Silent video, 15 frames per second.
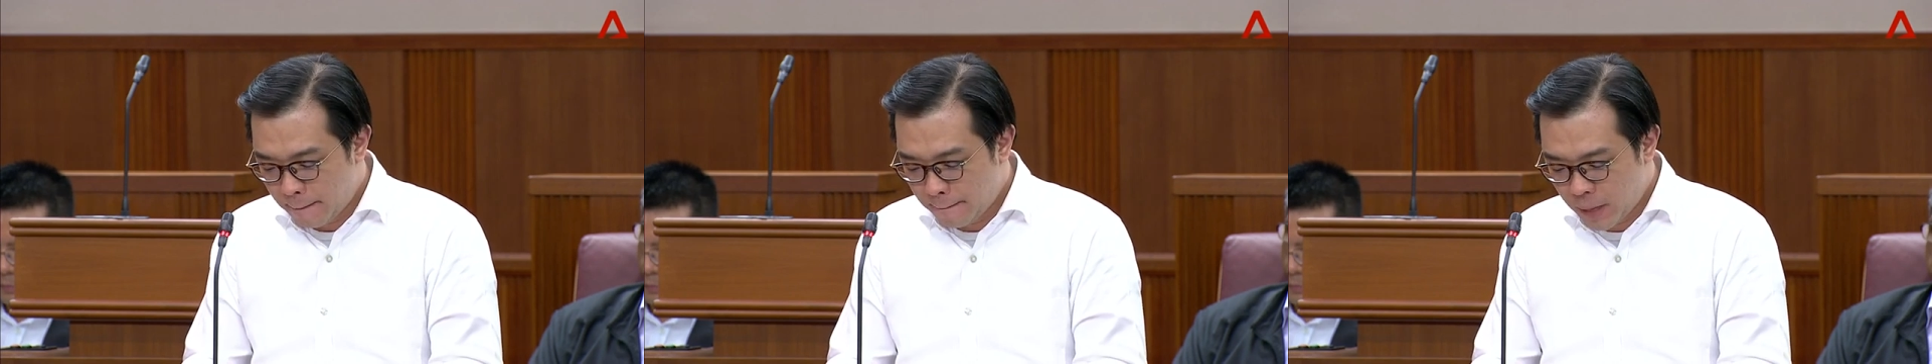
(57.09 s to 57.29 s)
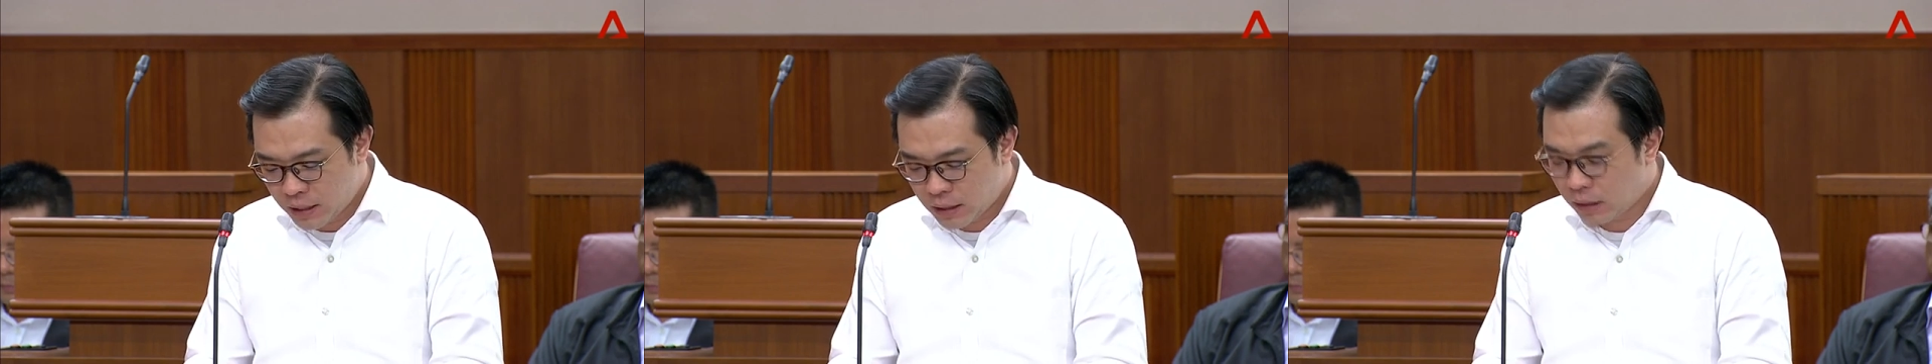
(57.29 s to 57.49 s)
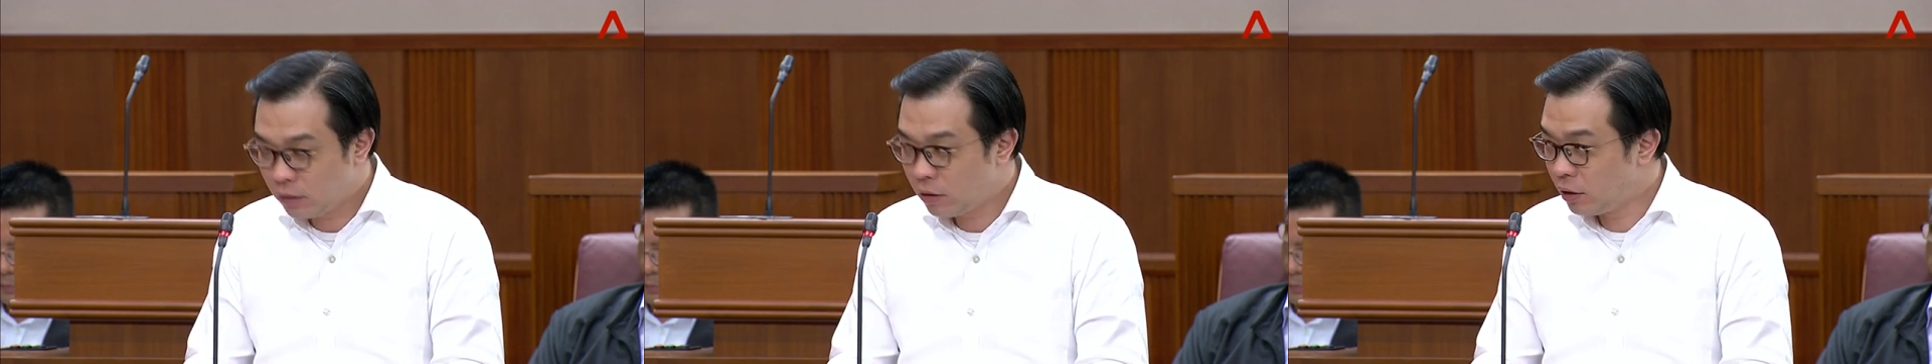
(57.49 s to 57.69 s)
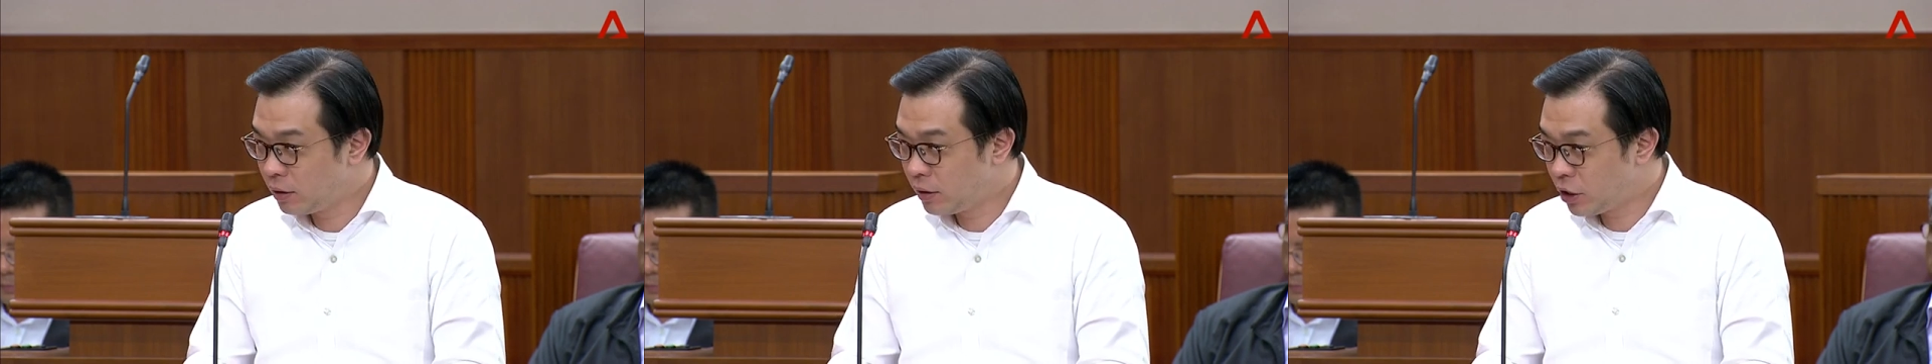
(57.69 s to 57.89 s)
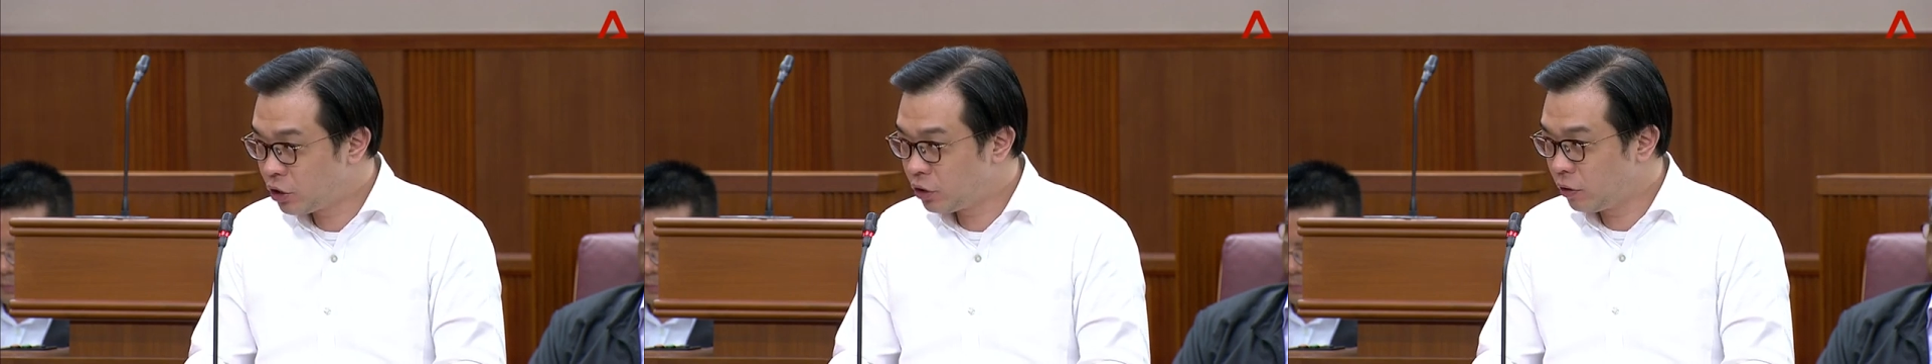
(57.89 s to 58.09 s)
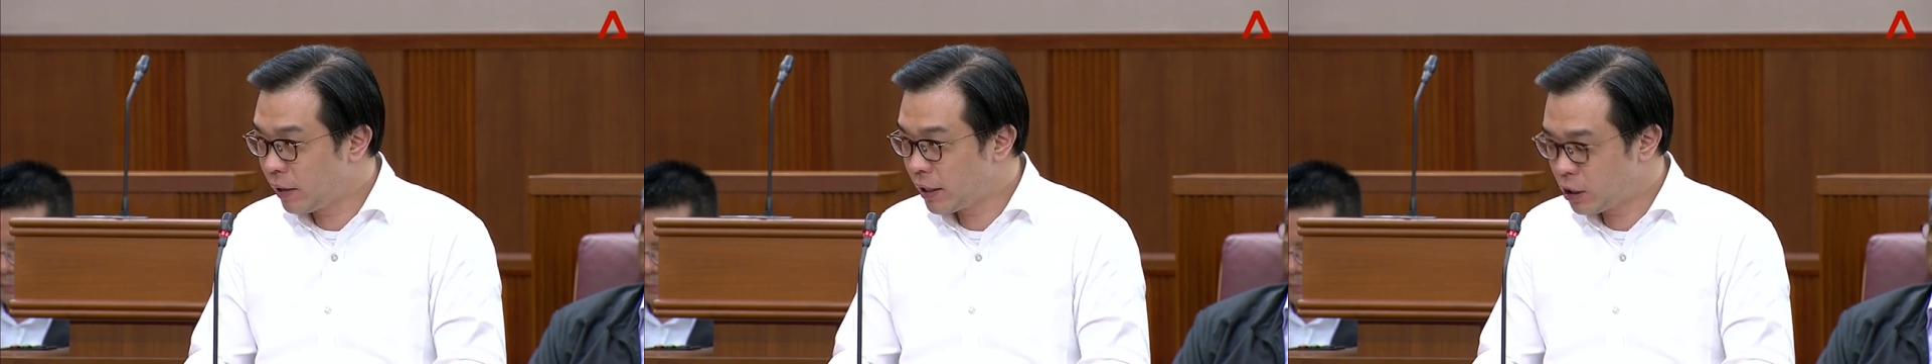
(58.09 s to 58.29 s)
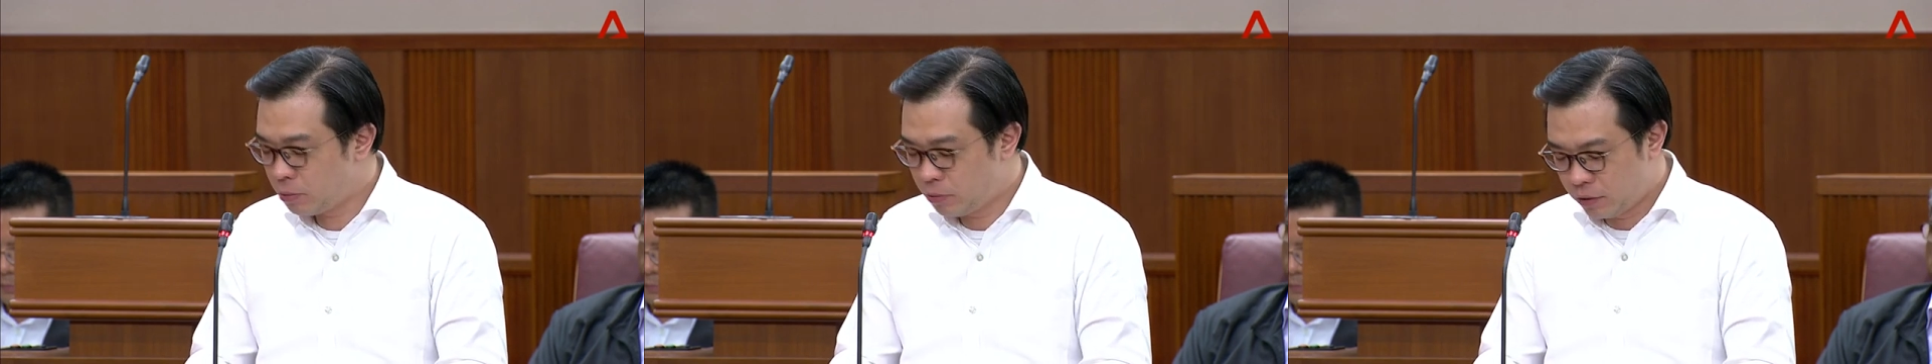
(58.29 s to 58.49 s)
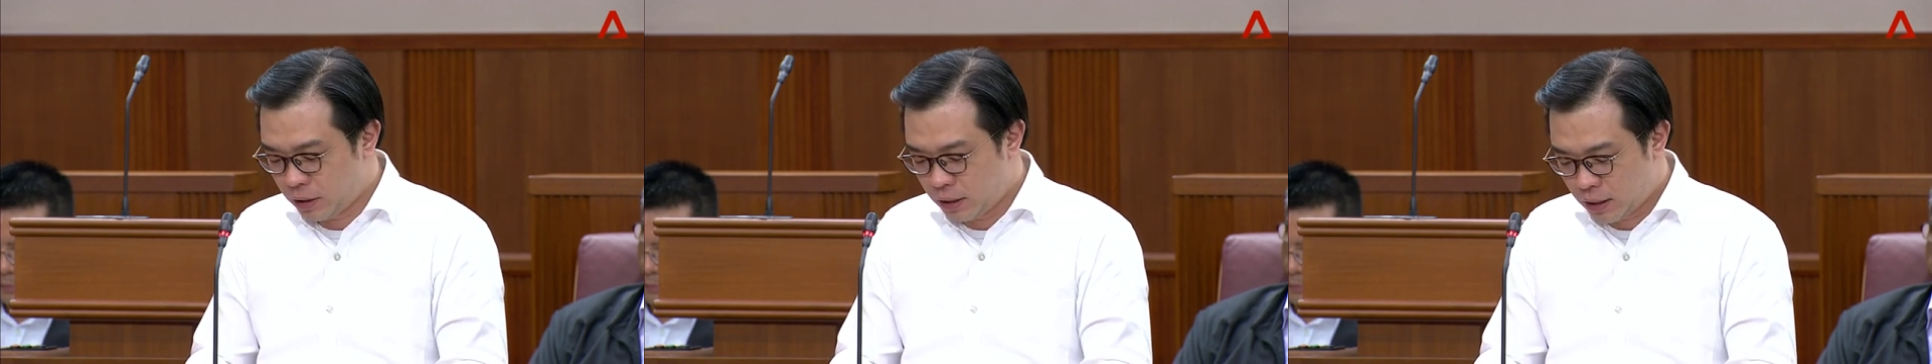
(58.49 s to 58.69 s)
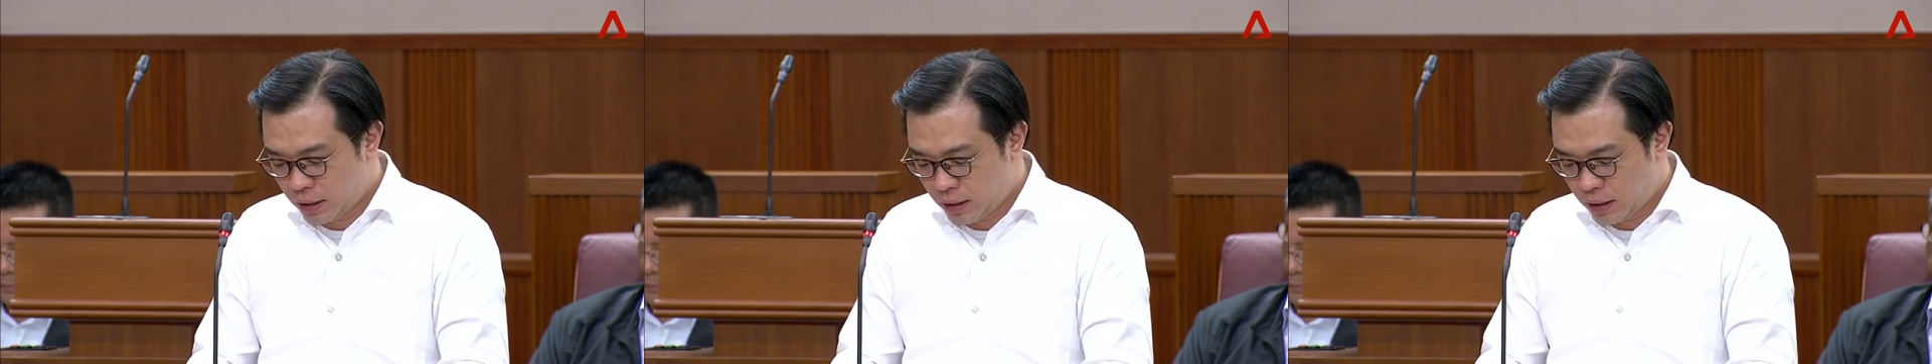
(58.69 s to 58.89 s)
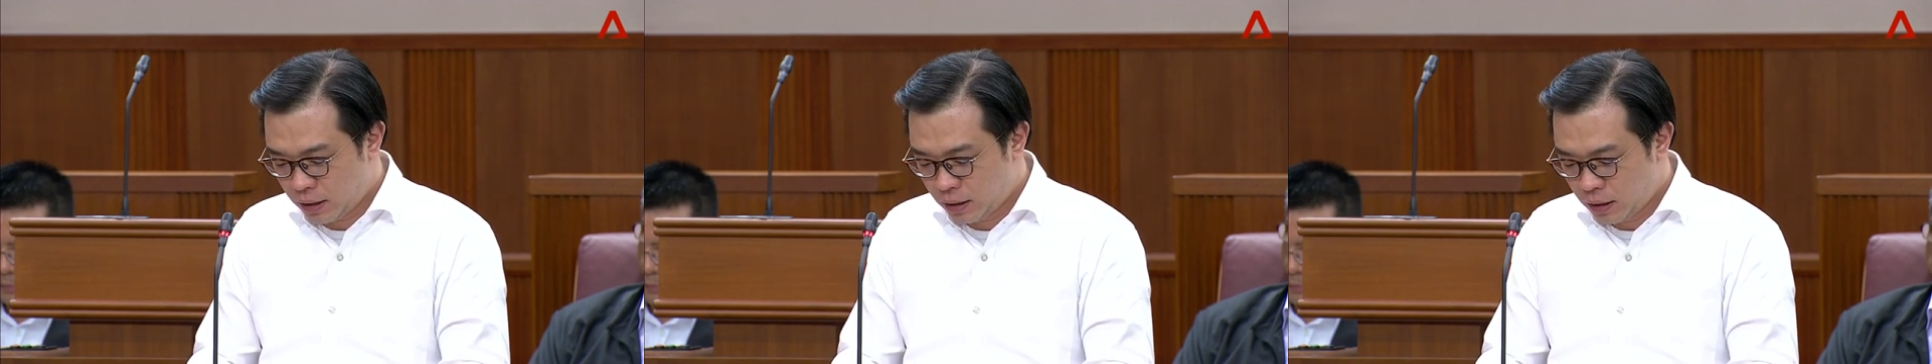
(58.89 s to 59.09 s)
miss out on digital
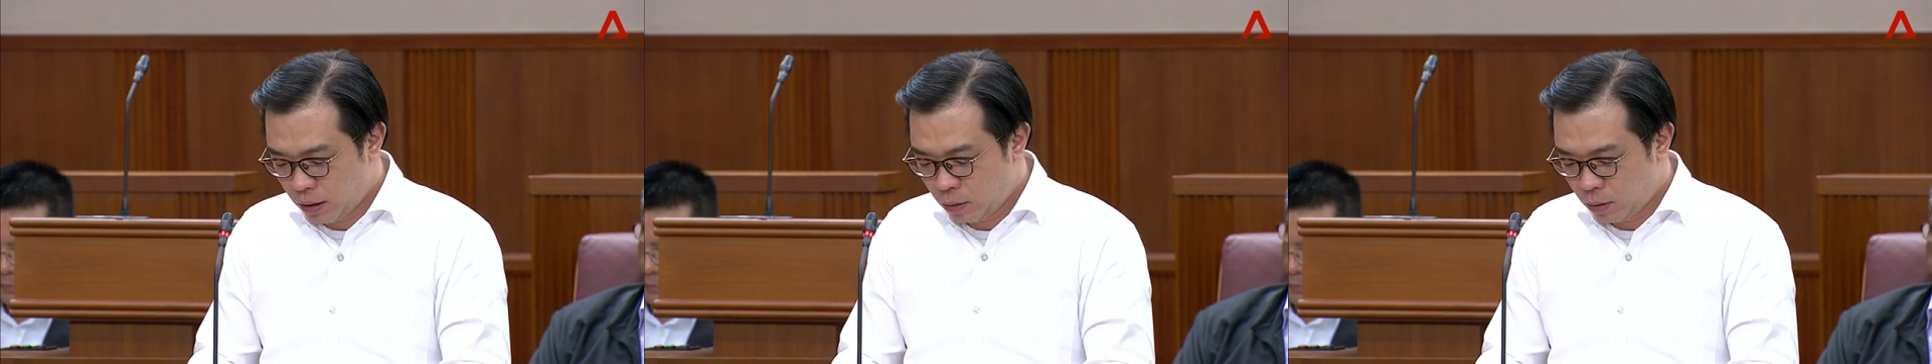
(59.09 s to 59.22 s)
experiences,